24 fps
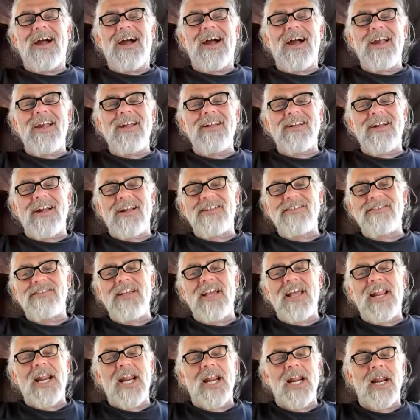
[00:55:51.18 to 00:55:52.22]
I can
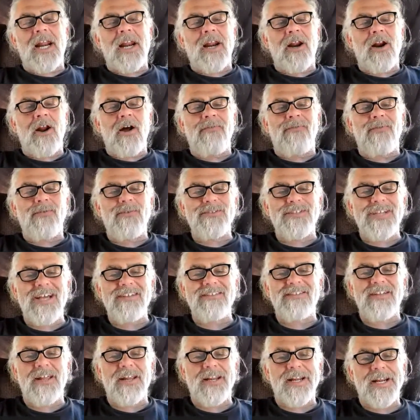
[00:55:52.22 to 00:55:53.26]
say Ruffles has